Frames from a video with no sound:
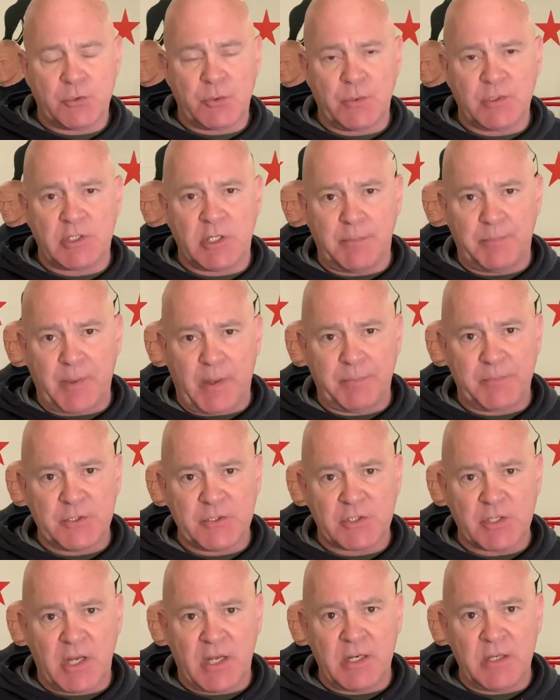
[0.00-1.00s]
to a tip up
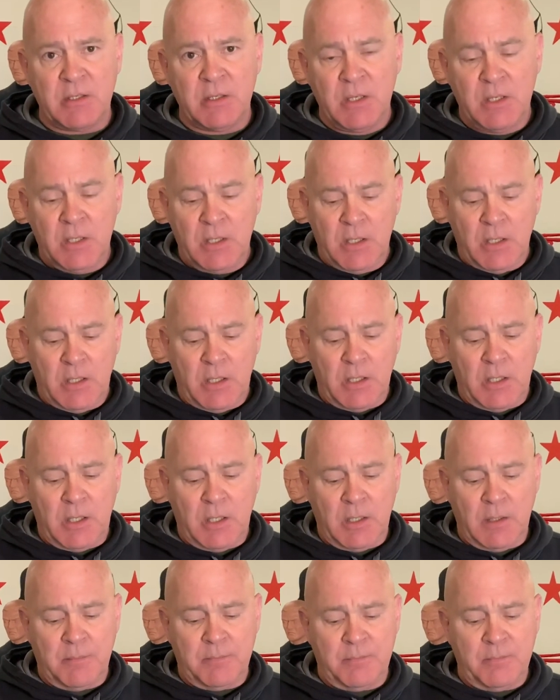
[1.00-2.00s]
design.
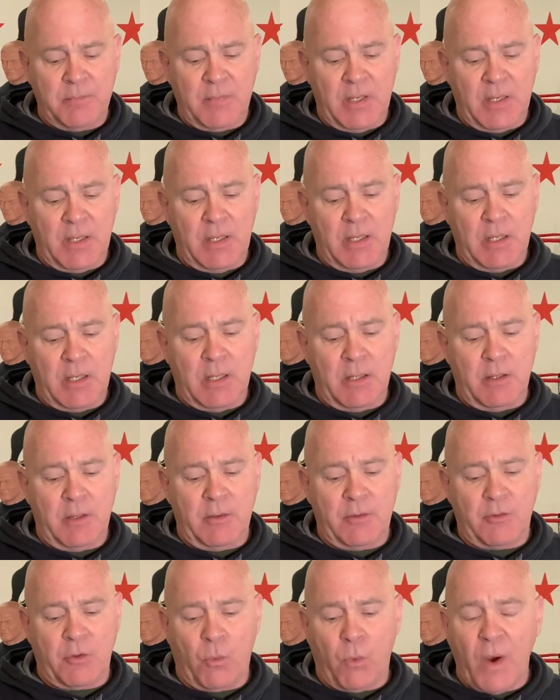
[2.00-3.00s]

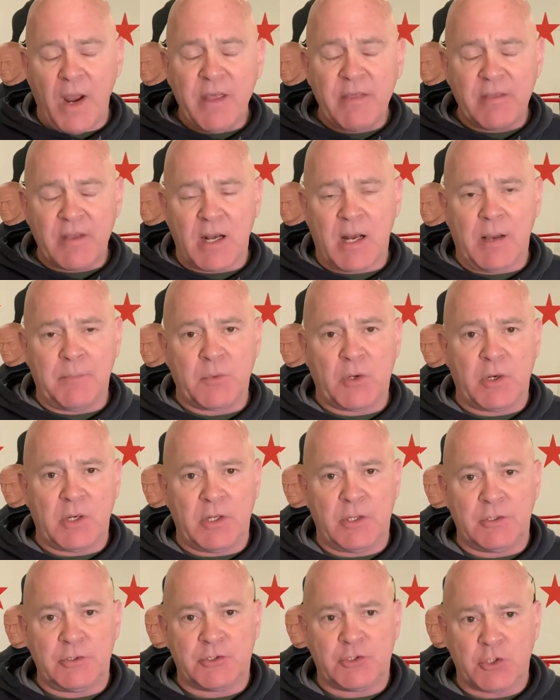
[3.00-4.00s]
The way that I'm
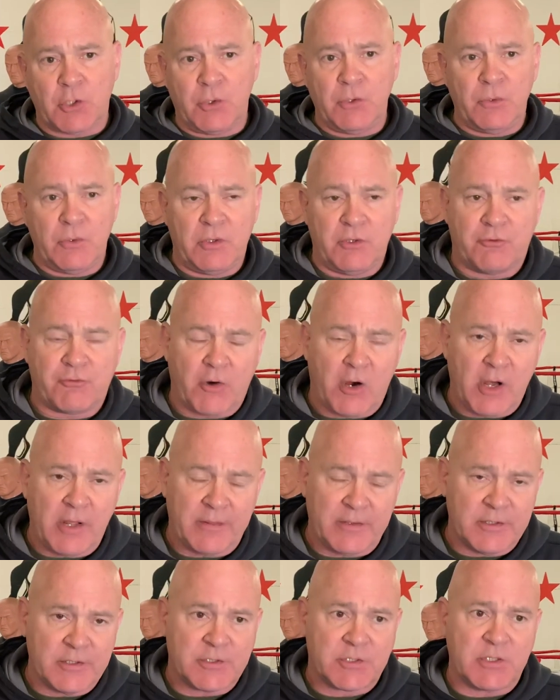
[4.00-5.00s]
gonna show you to draw
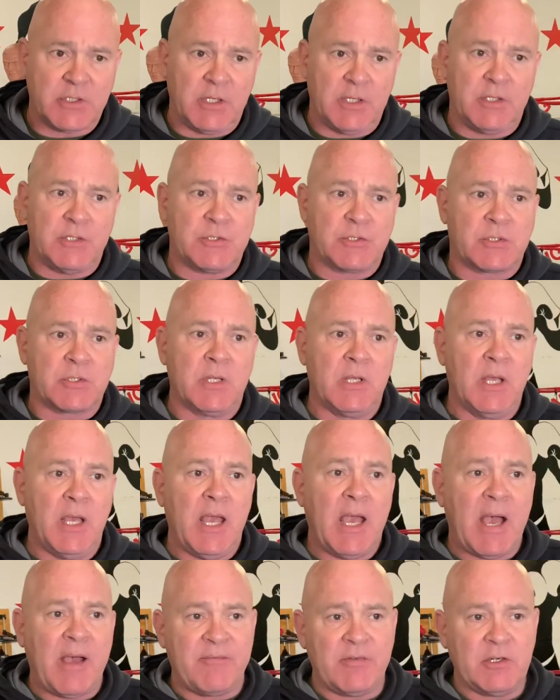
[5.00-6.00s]
this is
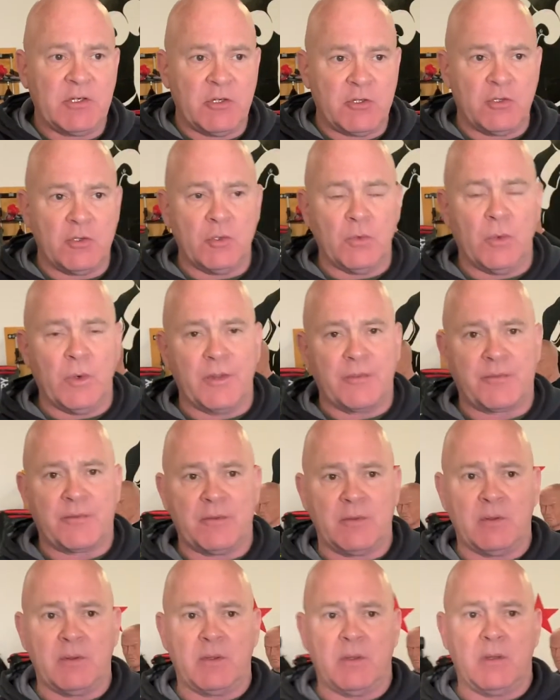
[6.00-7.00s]
having to do with
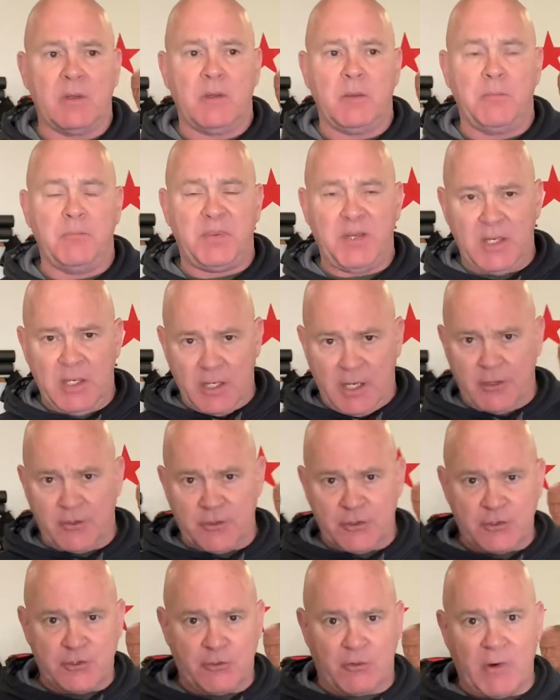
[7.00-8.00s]
being
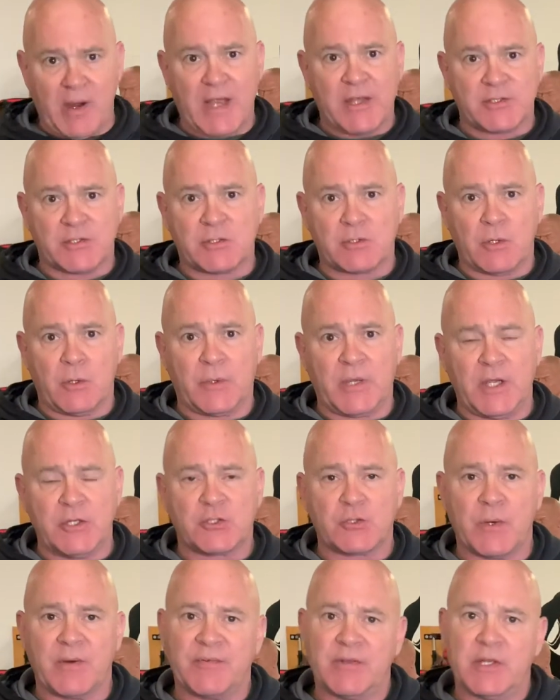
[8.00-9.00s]
under duress, okay?
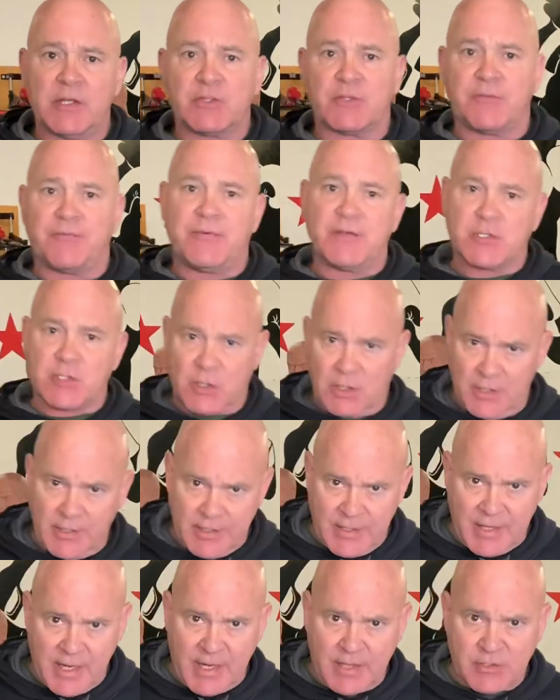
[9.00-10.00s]
So everything's a physical
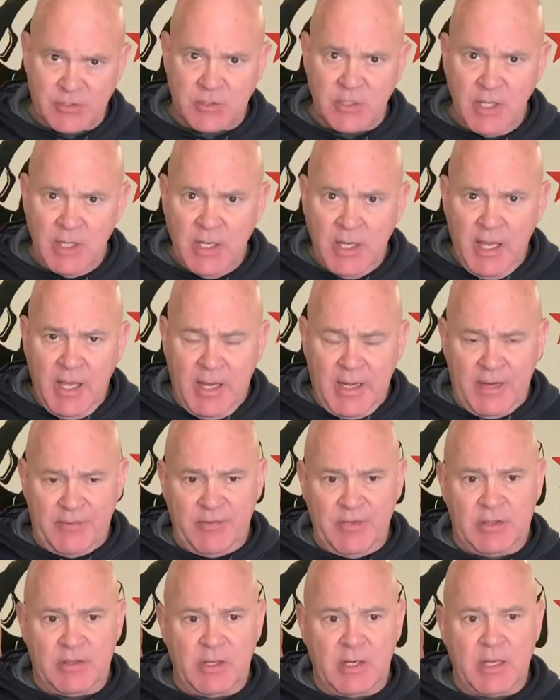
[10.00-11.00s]
index and
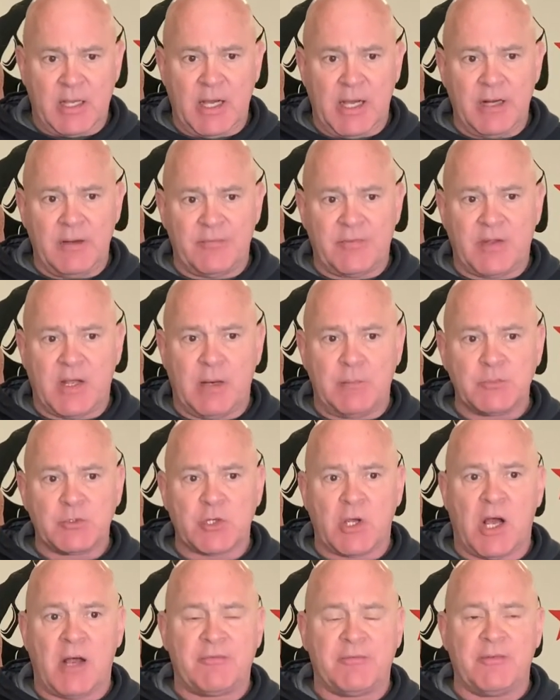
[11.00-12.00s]
everything kind of comes
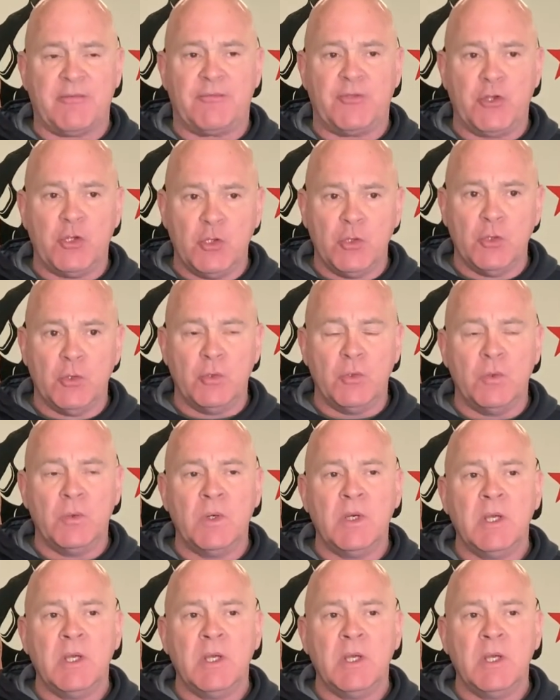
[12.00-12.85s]
off of you